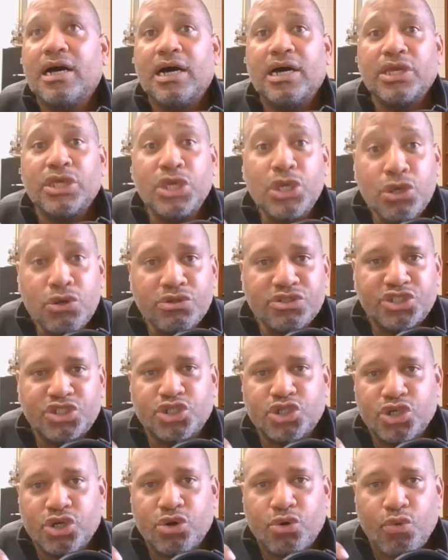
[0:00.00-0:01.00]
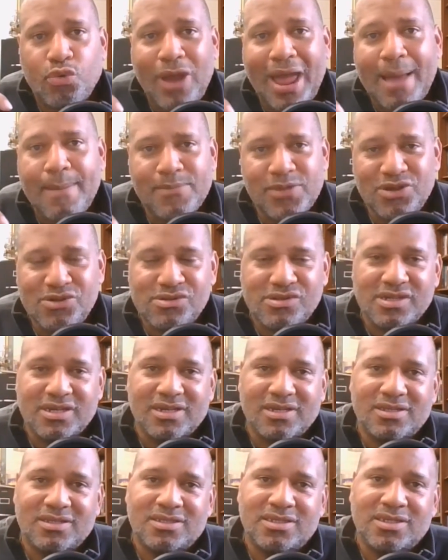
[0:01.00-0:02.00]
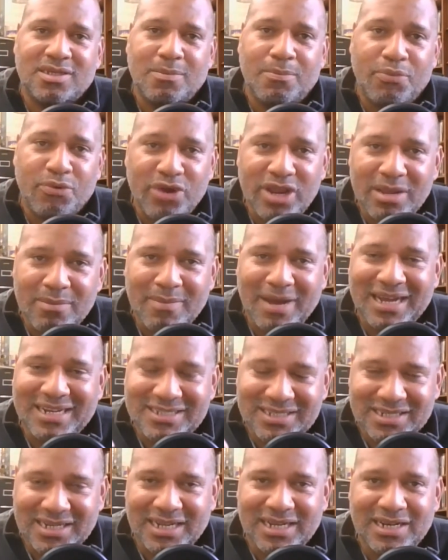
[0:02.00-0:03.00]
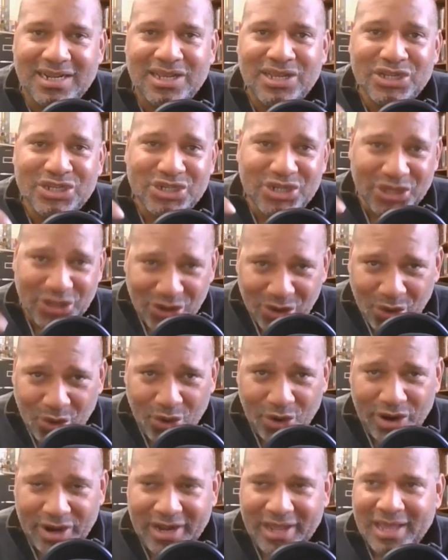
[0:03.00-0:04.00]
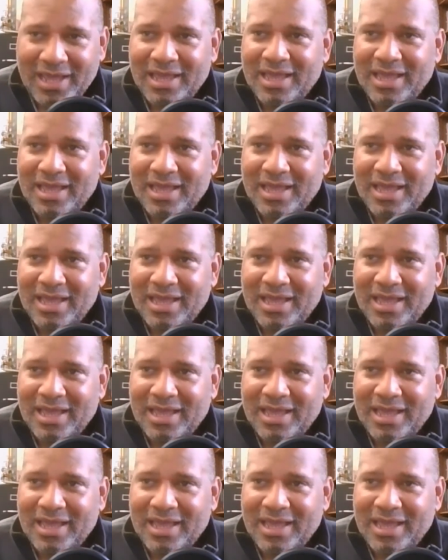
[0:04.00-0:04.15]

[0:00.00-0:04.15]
used your rap music to bring my son to the Lord.